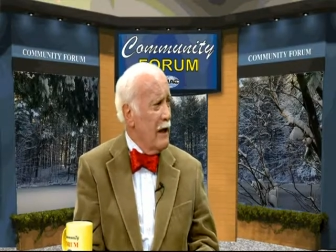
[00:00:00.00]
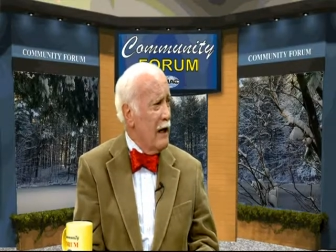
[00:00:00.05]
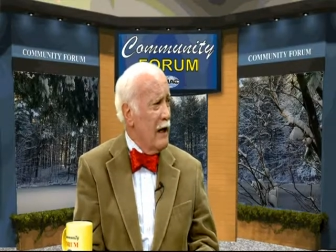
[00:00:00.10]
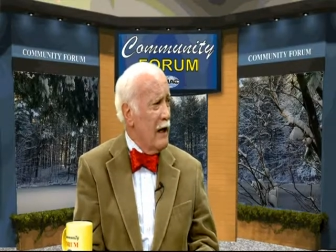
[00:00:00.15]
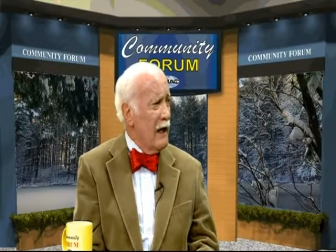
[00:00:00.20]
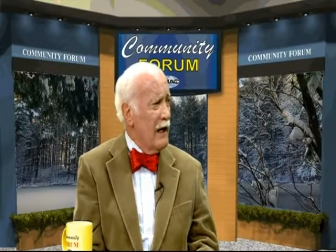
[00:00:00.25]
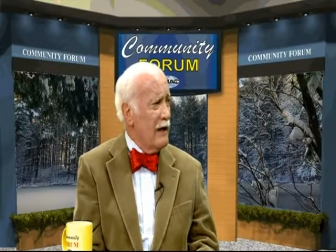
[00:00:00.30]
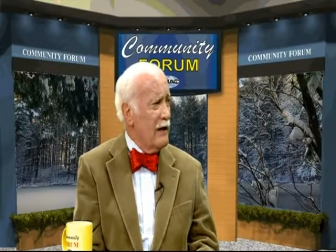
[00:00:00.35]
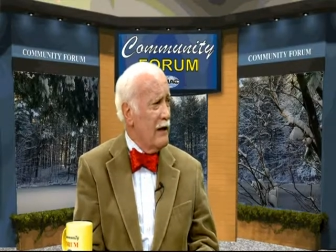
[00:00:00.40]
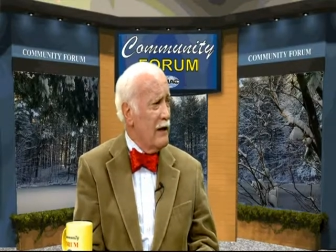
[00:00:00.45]

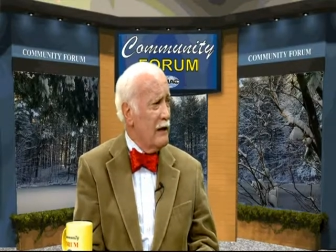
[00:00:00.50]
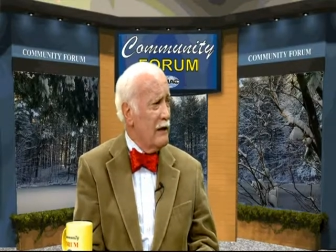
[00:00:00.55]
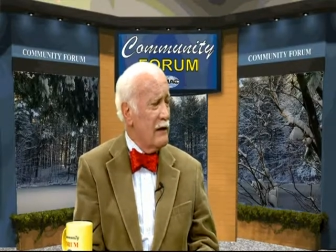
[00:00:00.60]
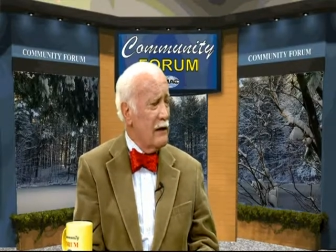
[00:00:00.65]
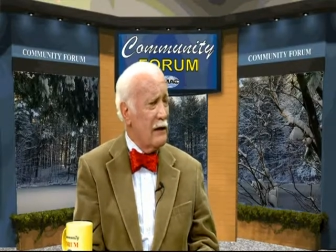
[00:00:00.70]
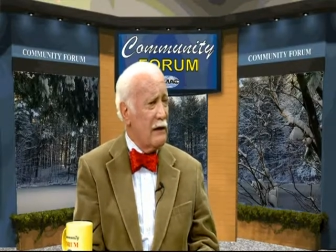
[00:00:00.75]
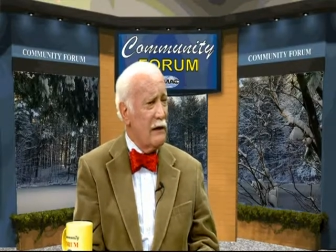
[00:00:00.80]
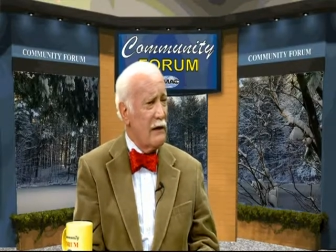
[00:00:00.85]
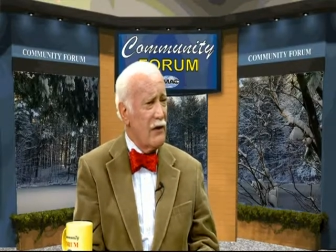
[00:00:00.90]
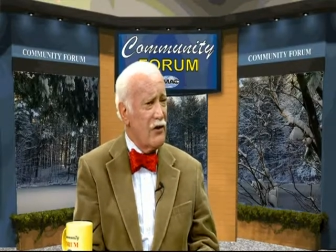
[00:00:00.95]
I think
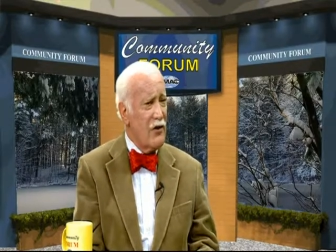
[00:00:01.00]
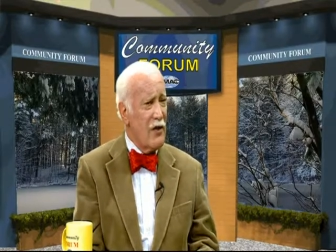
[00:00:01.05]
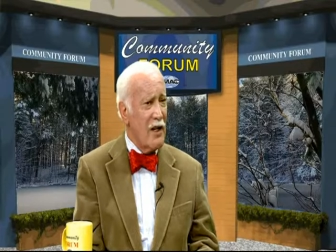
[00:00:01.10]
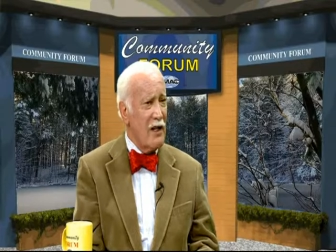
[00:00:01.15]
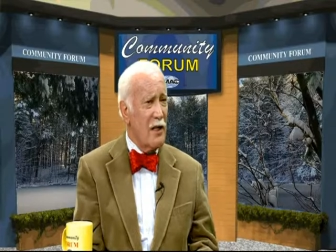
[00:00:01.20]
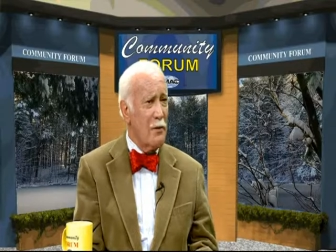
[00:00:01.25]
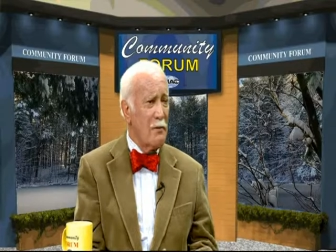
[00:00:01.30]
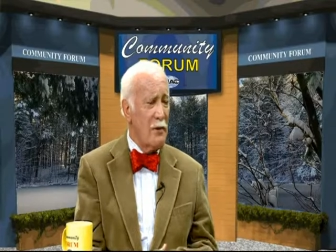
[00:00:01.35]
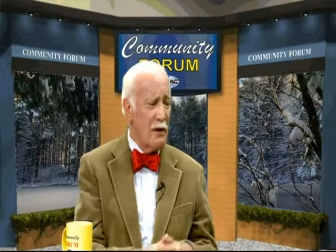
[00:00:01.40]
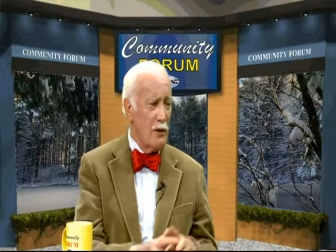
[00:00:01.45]
that the
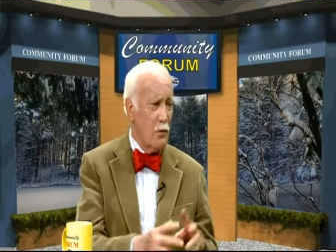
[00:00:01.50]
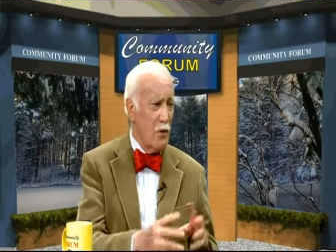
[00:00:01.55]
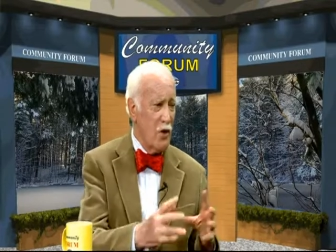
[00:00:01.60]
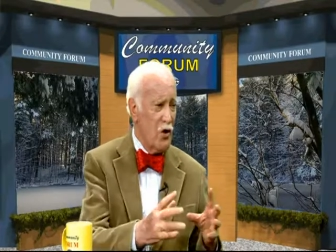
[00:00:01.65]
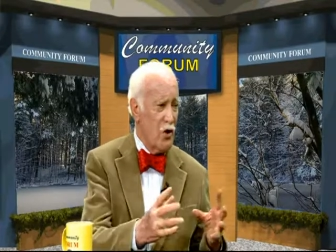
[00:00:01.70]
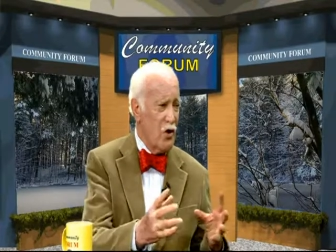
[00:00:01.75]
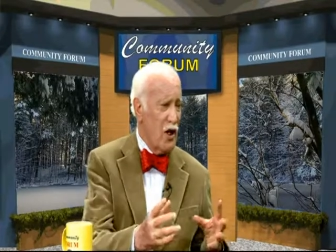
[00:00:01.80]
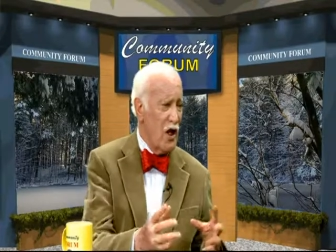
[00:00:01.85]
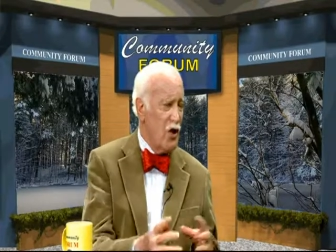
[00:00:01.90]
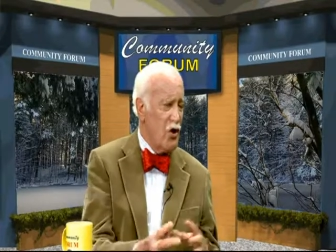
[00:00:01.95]
sentiment
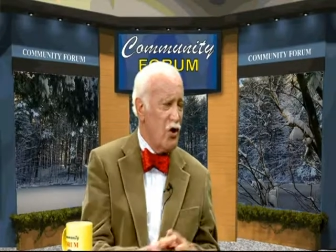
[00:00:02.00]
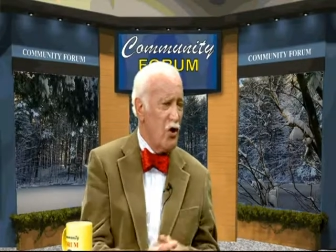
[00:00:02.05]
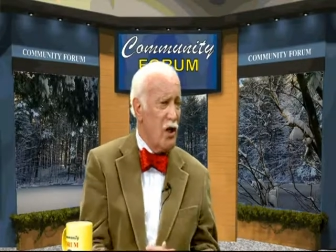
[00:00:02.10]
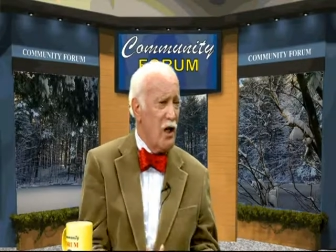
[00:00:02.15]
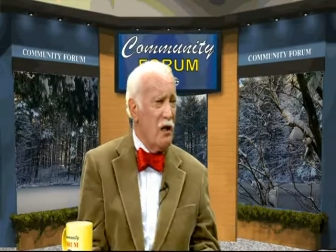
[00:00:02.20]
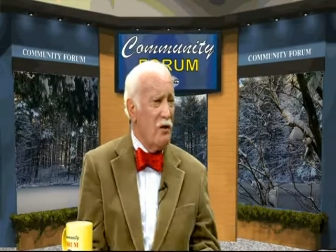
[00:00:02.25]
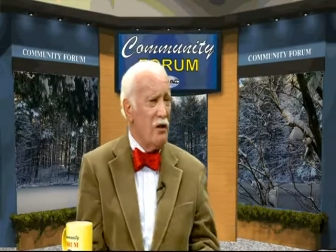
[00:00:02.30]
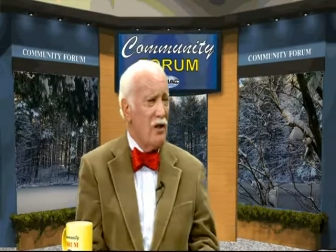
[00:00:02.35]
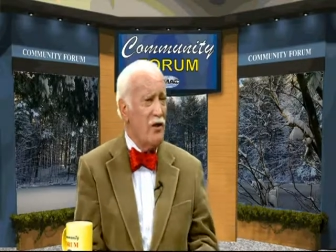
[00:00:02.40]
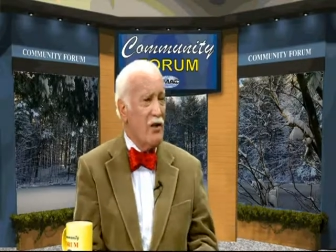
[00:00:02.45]
which they
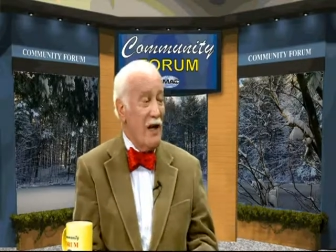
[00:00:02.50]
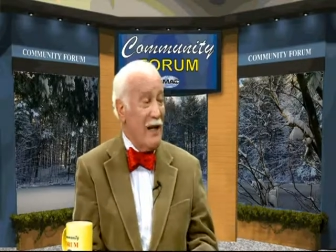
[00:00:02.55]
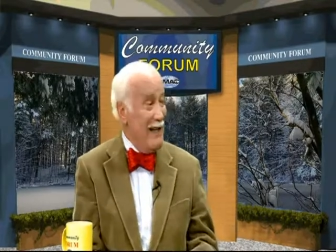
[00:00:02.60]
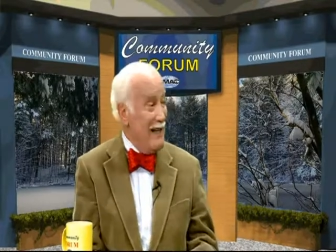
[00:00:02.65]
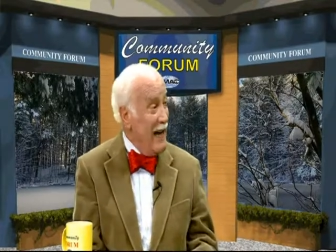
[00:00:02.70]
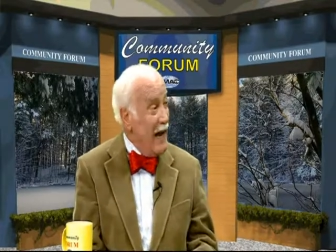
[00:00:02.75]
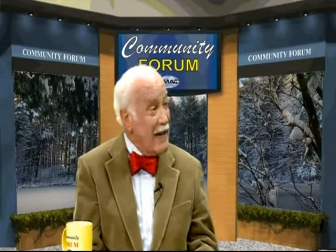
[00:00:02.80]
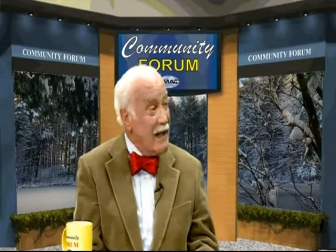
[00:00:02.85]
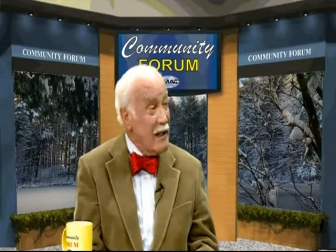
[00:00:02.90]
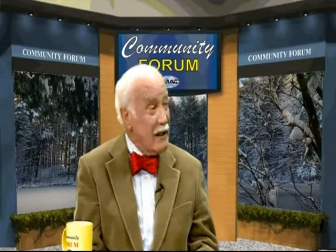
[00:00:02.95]
share is a
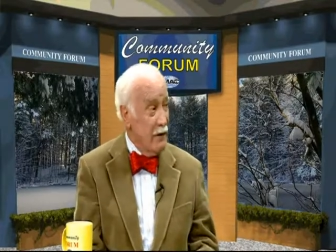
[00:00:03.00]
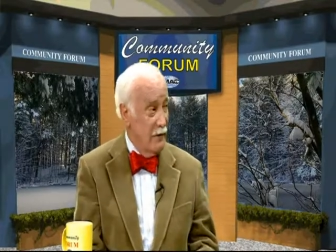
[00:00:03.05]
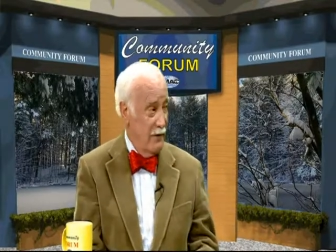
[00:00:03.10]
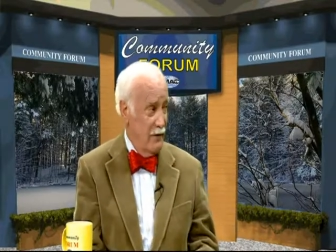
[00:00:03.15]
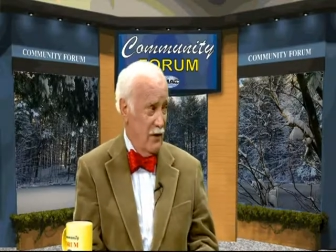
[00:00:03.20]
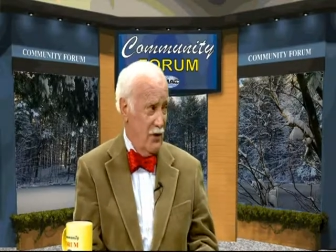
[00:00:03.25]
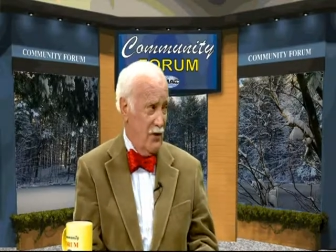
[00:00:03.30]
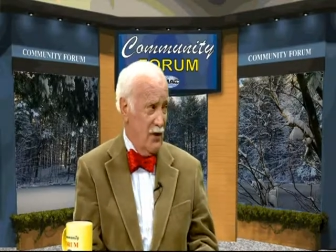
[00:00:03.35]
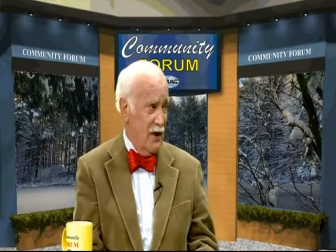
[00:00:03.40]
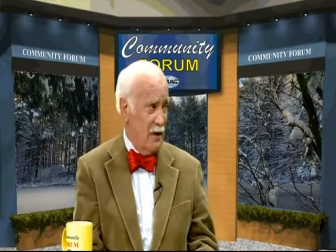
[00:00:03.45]
negative
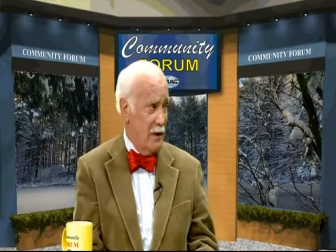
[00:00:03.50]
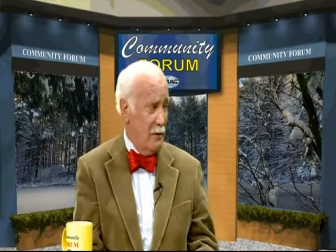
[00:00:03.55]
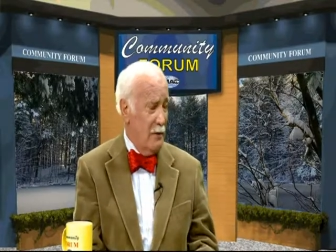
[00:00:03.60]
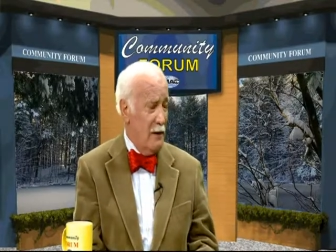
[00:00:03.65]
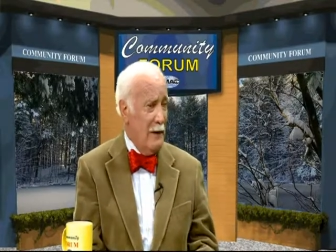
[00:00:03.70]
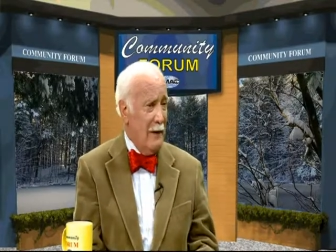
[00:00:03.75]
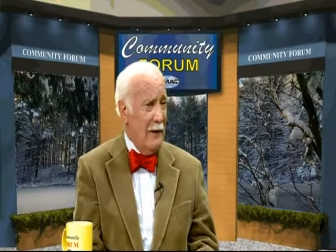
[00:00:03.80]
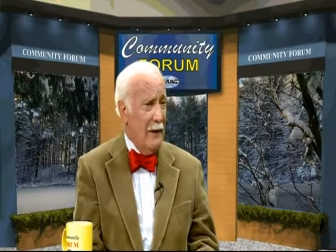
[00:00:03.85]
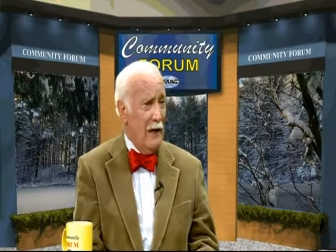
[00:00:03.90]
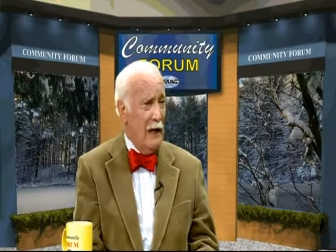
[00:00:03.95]
sentiment.